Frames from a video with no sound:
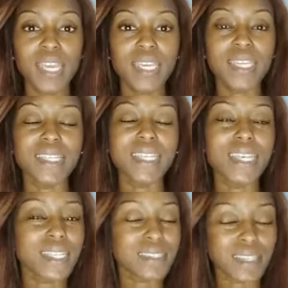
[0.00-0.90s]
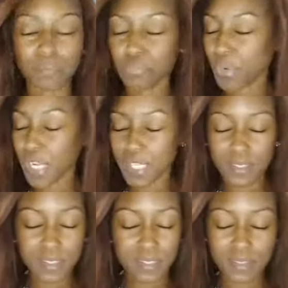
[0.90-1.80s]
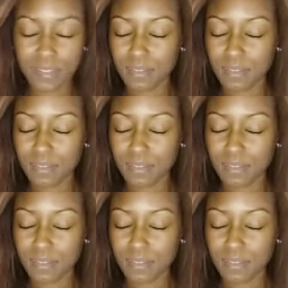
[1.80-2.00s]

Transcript: It it it brings